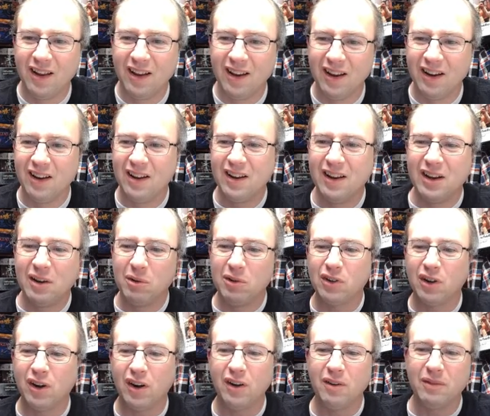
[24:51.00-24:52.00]
it was
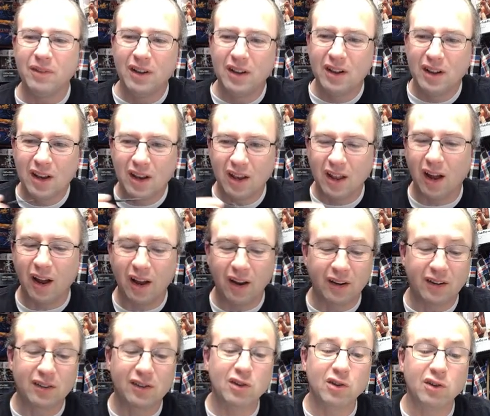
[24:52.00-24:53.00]
hard. Uh,
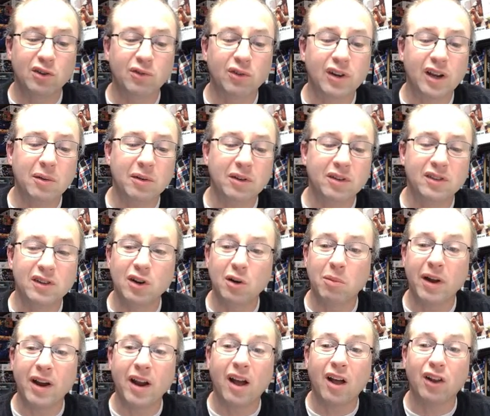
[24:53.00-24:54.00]
Excuse for Gaming
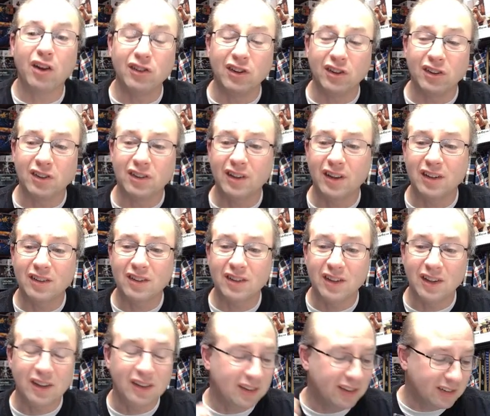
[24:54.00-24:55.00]
Xenobiologist. That's
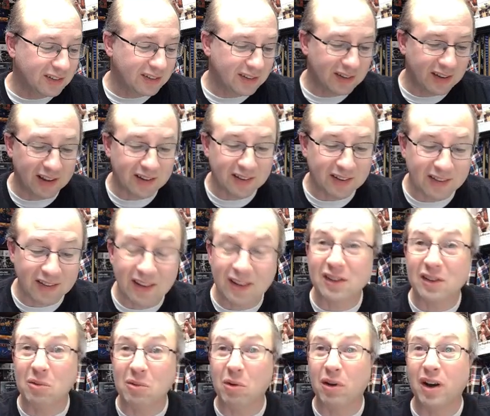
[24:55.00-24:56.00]
a that that's
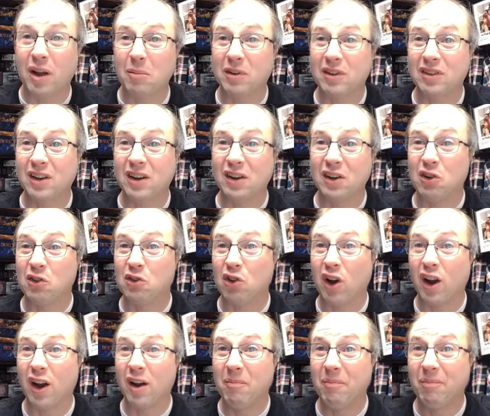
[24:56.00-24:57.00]
the one I'm excited to
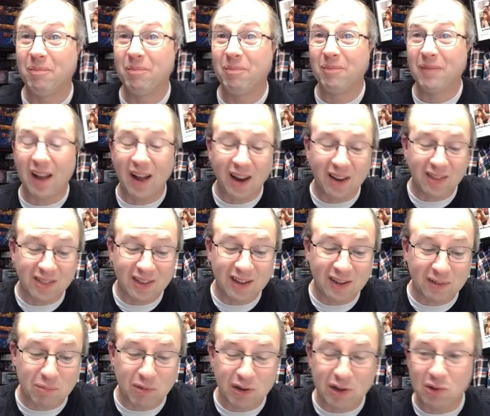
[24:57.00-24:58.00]
try. I think
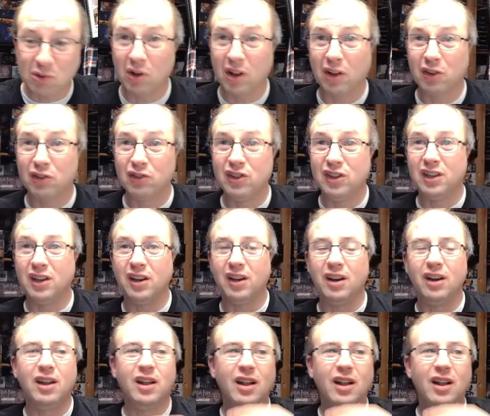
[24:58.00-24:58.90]
it's pretty cool how she can.